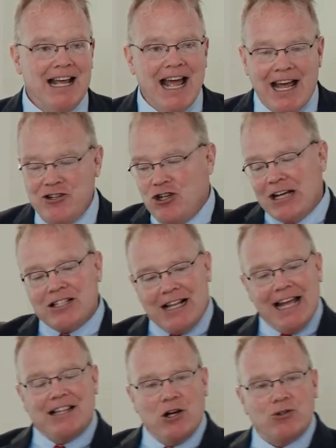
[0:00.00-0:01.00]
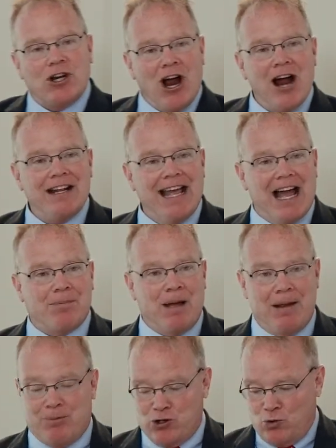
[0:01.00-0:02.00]
And just like those cardiac
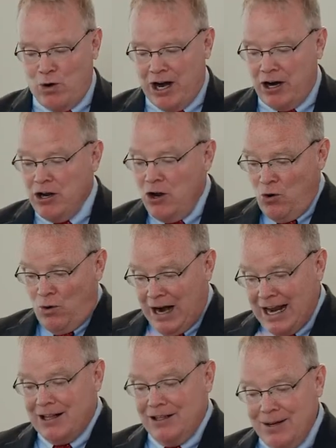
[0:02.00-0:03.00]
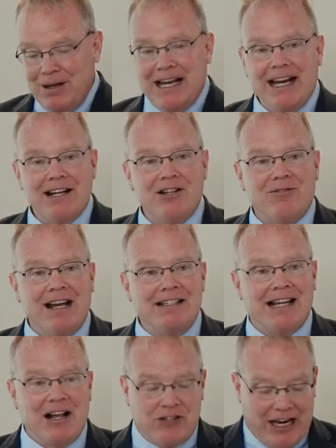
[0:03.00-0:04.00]
papers where when I eliminated the red
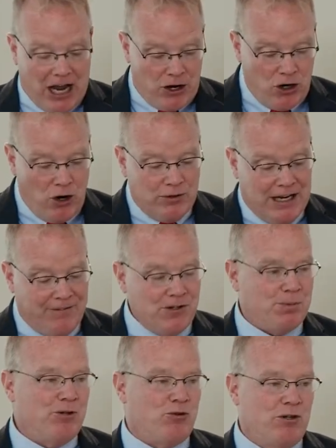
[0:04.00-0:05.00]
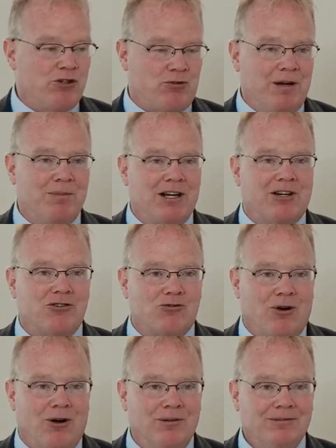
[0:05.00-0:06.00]
cells, I got no difference between treatment and
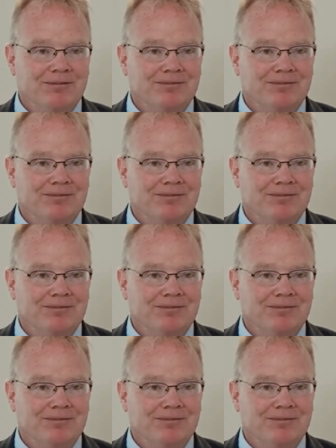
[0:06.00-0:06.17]
control.